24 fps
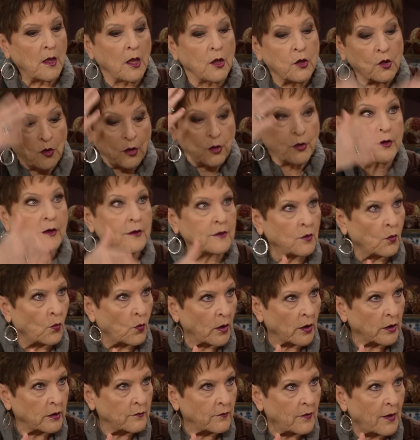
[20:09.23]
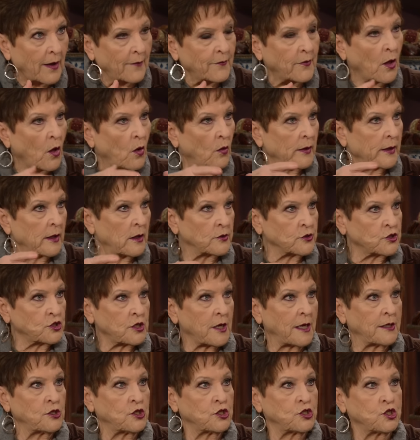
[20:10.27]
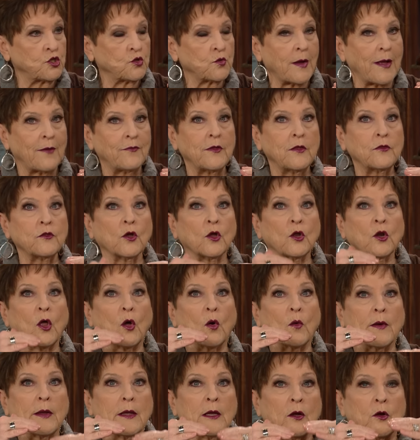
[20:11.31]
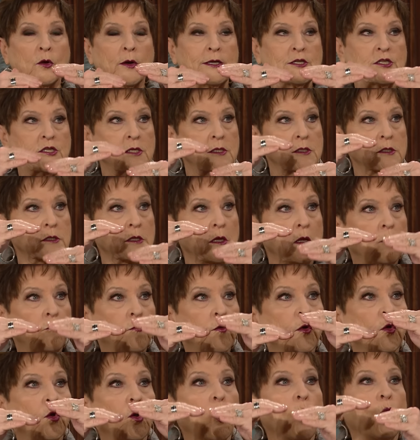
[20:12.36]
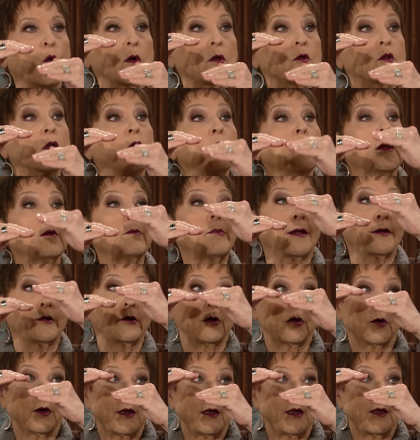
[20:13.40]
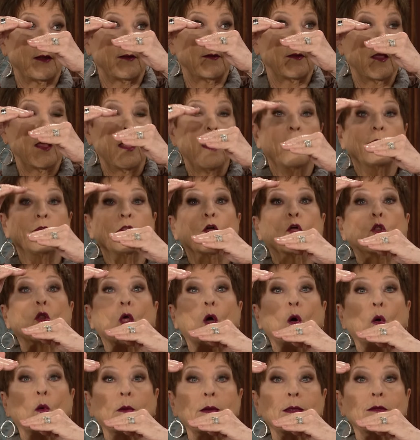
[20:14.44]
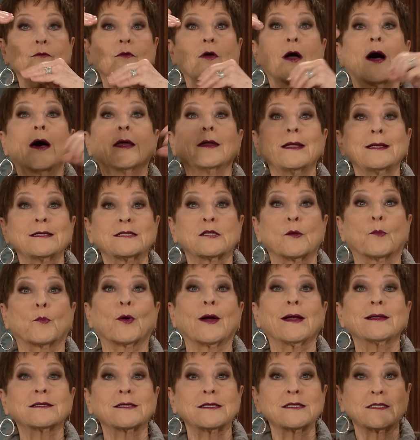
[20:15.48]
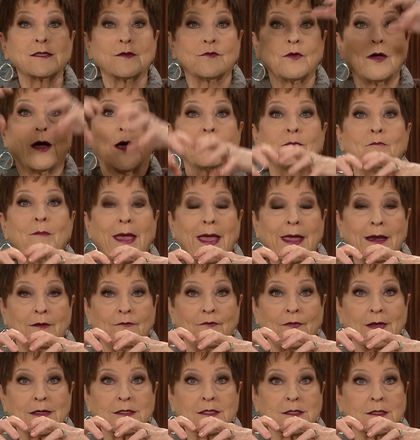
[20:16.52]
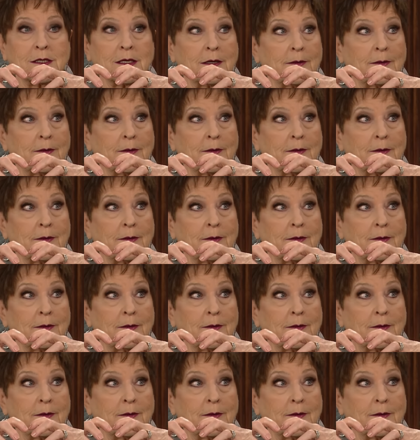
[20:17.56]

You look in the Word of God, the Holy Ghost changes you, and then the glory increases. The glory, degree by degree. Yeah. The glory of God is the presence of God manifested.